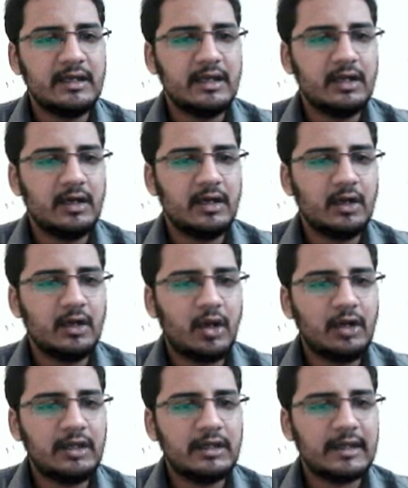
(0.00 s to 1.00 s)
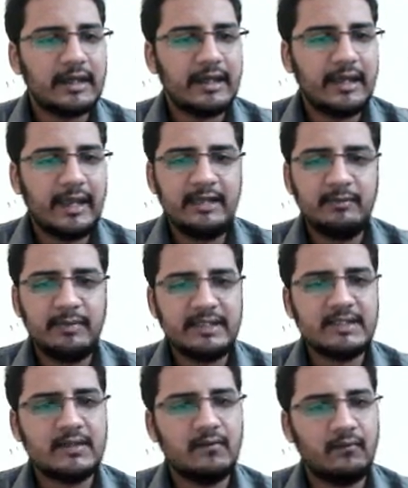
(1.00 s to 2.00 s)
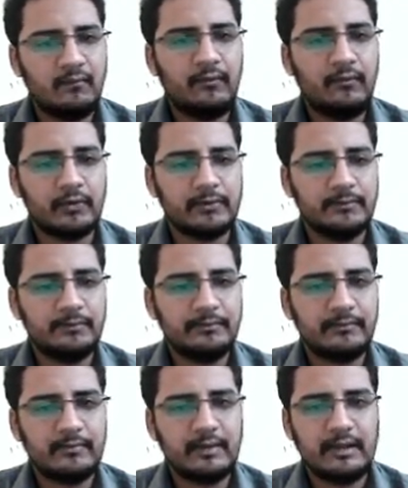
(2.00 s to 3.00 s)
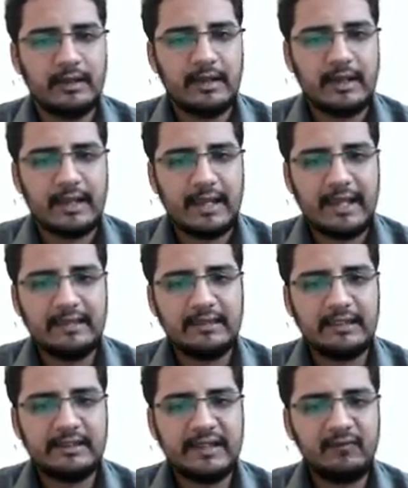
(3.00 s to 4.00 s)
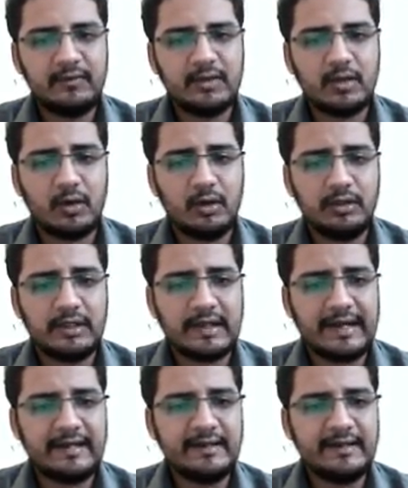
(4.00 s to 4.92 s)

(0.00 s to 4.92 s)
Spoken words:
n base 4, and the depth on the right hand side branch will be